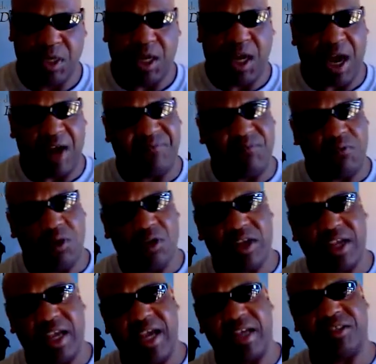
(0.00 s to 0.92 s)
Our
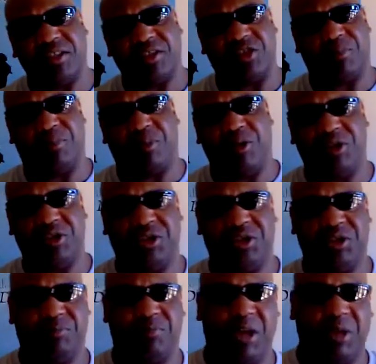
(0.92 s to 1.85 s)
forecast is to
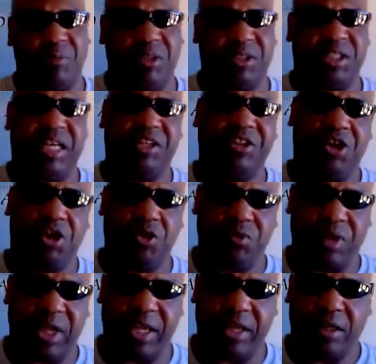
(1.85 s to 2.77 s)
purchase, publish, and
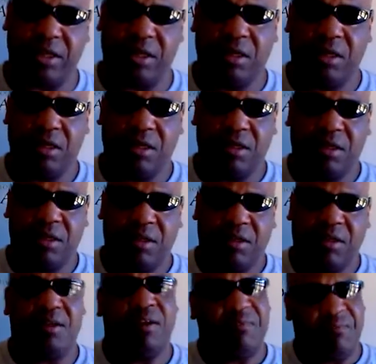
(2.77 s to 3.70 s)
donate
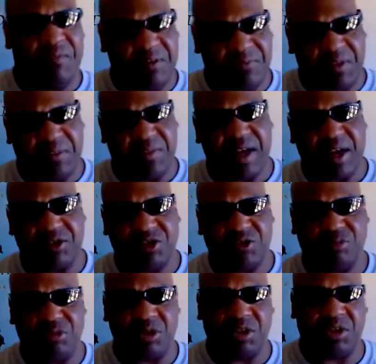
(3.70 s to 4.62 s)

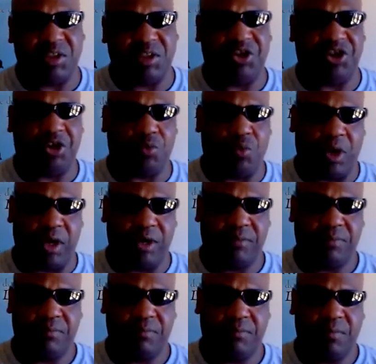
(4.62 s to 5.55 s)
50,000 books in year one,